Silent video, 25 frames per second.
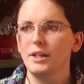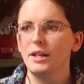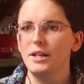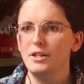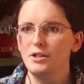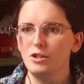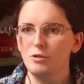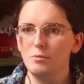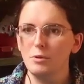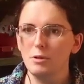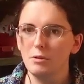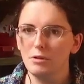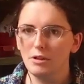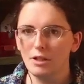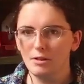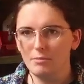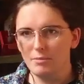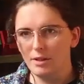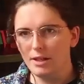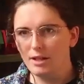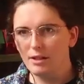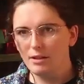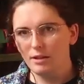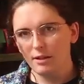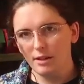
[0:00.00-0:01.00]
I should be able to
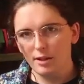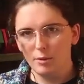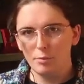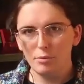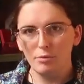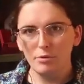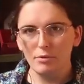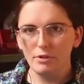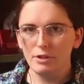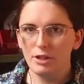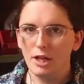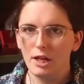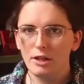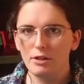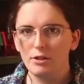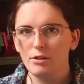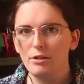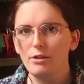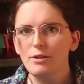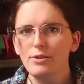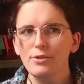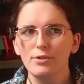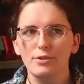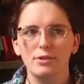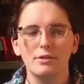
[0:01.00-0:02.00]
make a couple
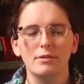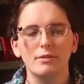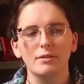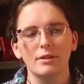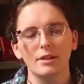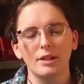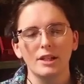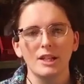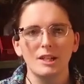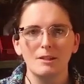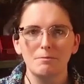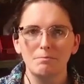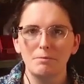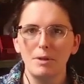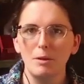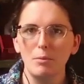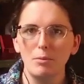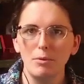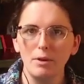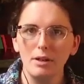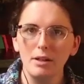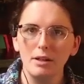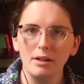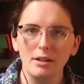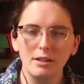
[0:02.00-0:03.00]
injectors, and maybe
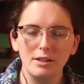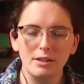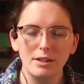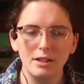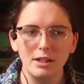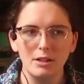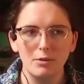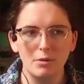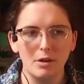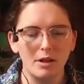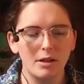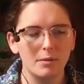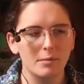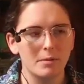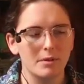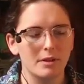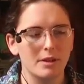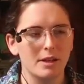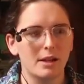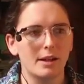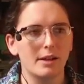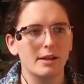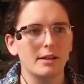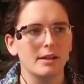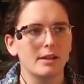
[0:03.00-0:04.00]
we can continue on with
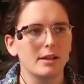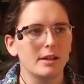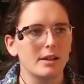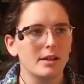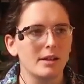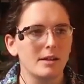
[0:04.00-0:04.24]
that.